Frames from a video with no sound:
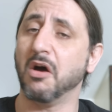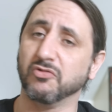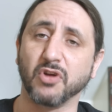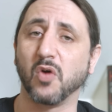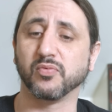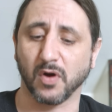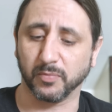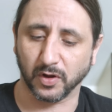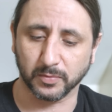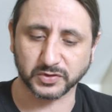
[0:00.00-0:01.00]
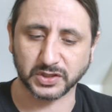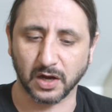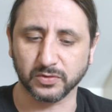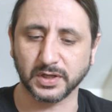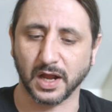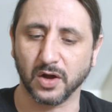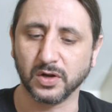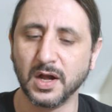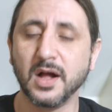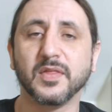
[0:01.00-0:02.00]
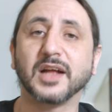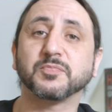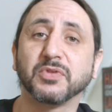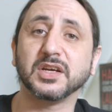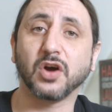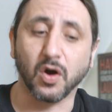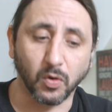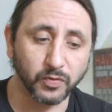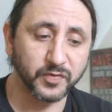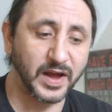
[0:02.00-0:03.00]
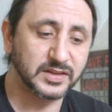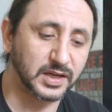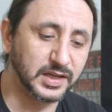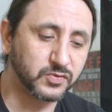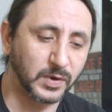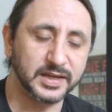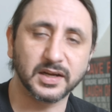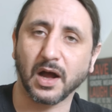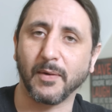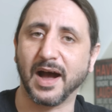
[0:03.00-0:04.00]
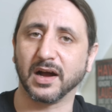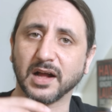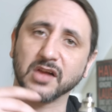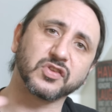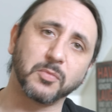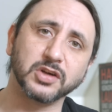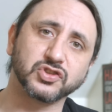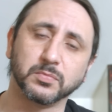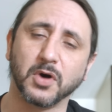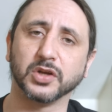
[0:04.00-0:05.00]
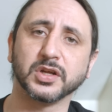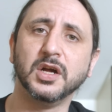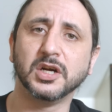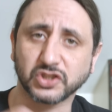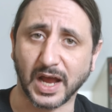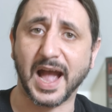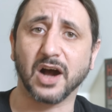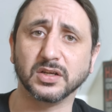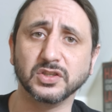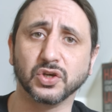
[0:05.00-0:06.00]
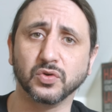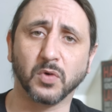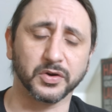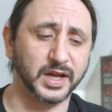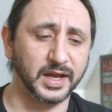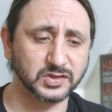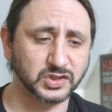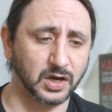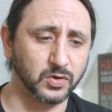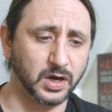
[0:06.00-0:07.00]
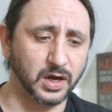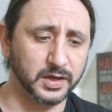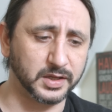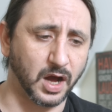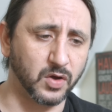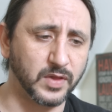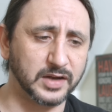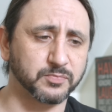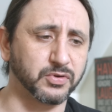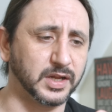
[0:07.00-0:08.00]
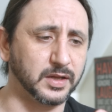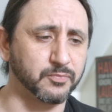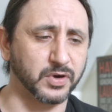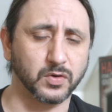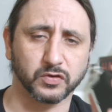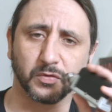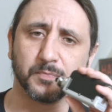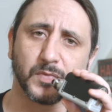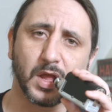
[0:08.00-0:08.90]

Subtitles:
No problem. So, you know, that's pretty cool, the fact that he's willing to go out and customize your mod to how you want it. So you know, that's pretty awesome.